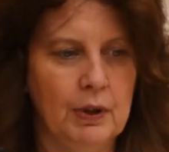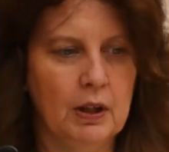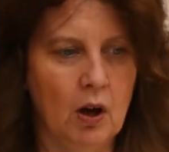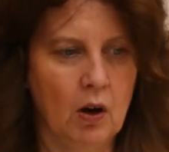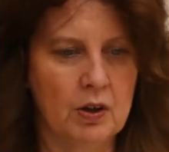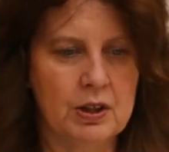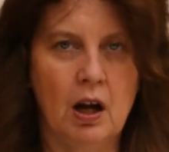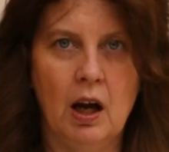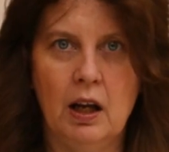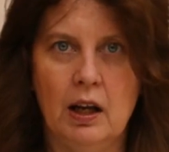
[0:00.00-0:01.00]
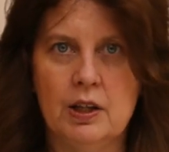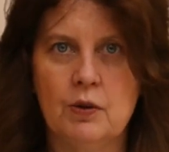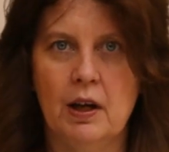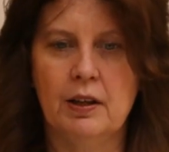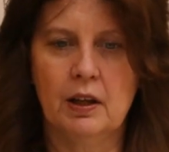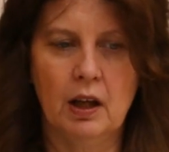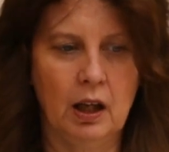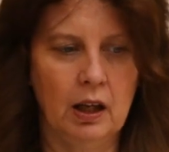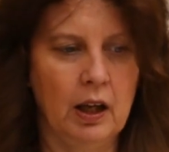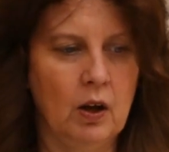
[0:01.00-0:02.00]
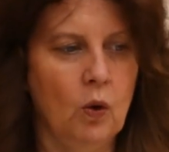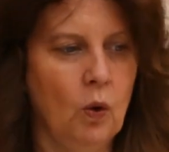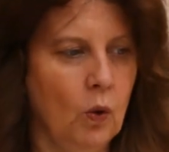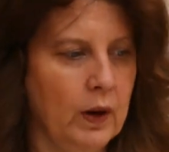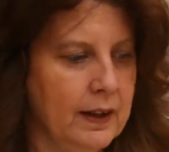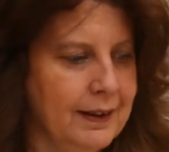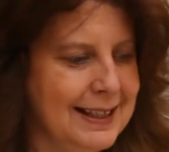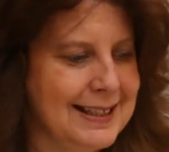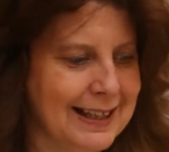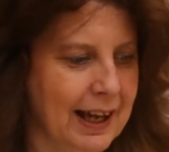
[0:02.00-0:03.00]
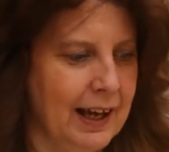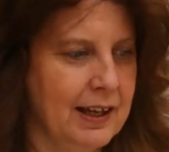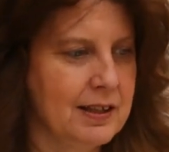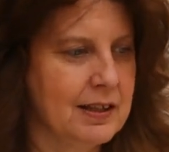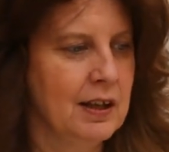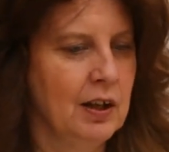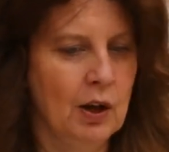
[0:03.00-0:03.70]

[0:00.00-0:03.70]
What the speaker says: because I like to either colour, or in this case,